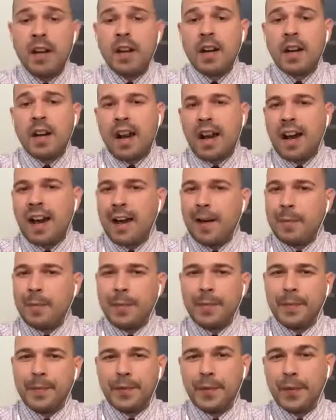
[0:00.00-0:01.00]

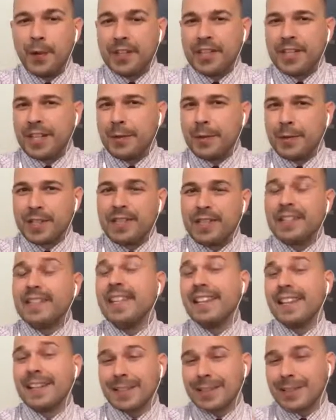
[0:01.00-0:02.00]
New York City was a
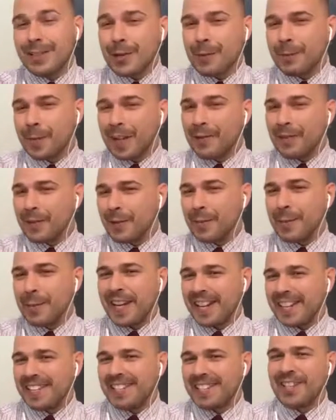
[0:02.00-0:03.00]
little too big for
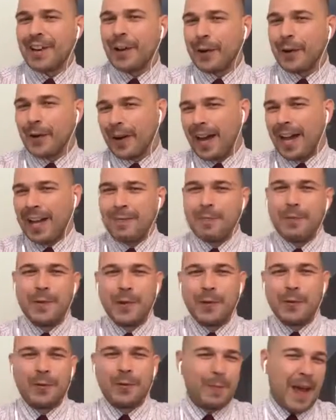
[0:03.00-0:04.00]
me, so I
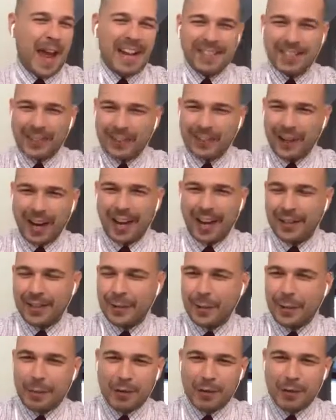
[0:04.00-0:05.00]
moved back to Long Island,
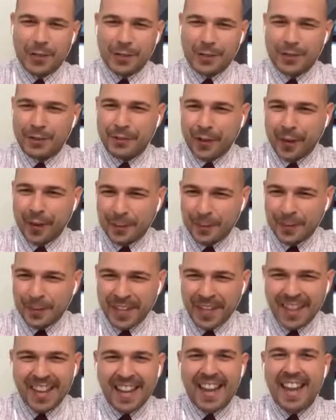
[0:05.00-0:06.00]
where I'm originally from,
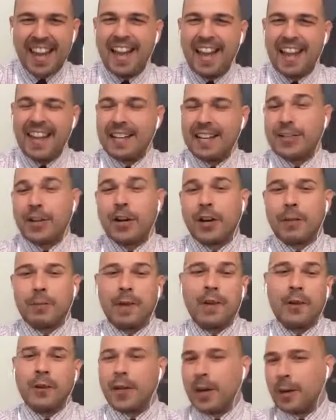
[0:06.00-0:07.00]
and I started up
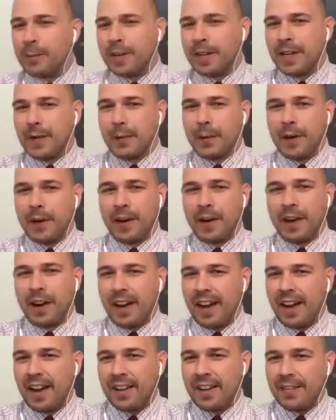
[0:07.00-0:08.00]
my own company where
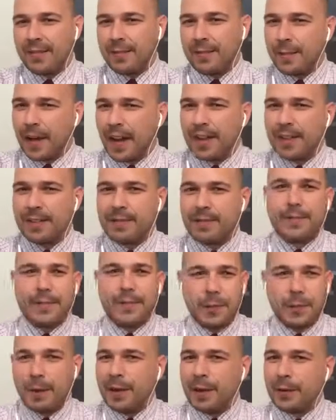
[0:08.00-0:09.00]
I
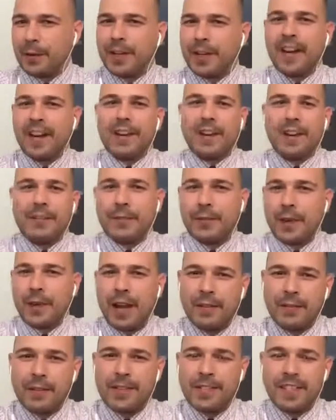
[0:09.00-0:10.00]
do my own care
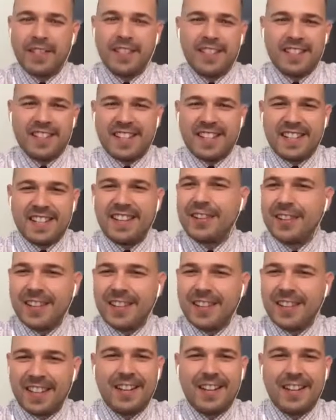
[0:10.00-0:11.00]
at facilities and
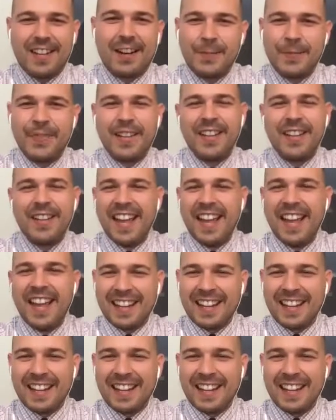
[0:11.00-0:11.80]
everything. So yeah,